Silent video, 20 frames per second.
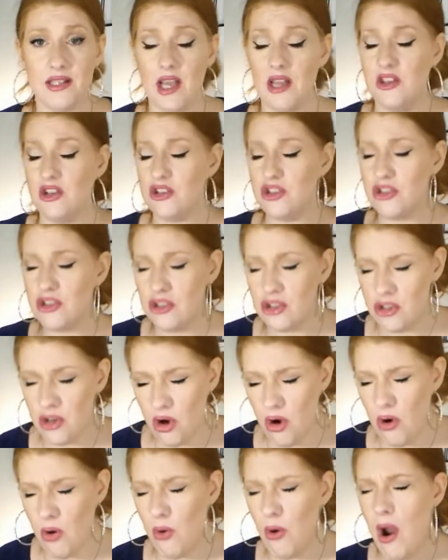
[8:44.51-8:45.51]
and they're
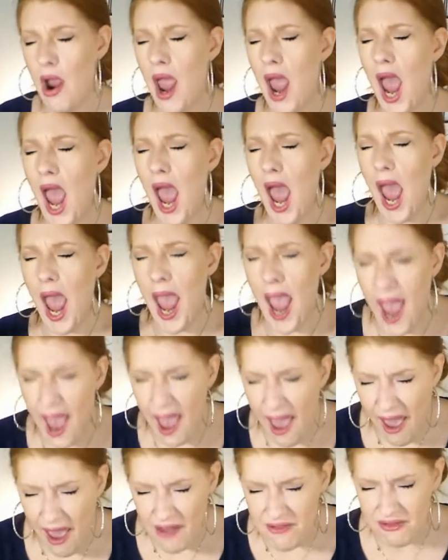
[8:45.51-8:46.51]
so
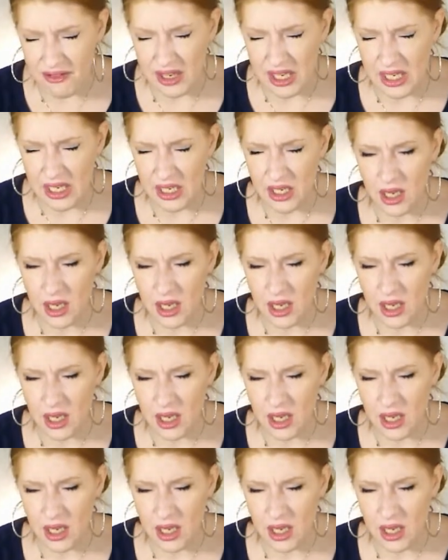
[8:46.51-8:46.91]
heavy.